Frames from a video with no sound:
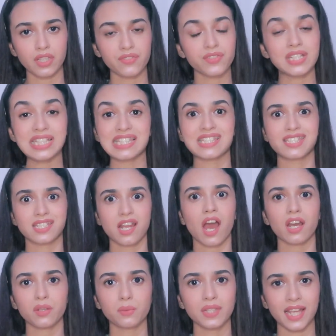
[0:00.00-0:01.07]
even
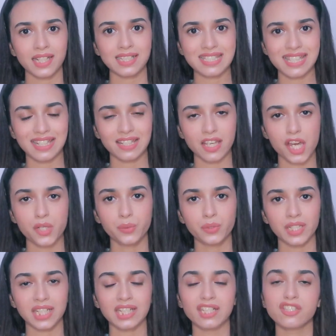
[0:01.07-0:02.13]
start with any skincare
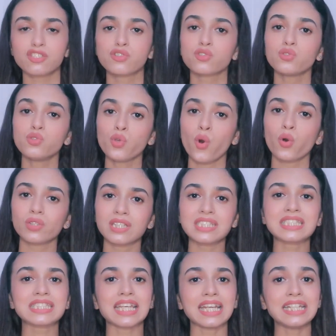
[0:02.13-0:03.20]
routine is to know the
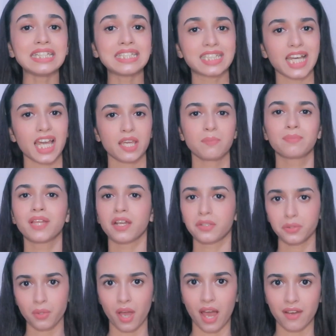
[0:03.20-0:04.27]
skin type
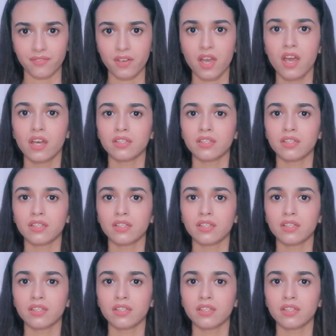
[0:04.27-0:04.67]
that you have.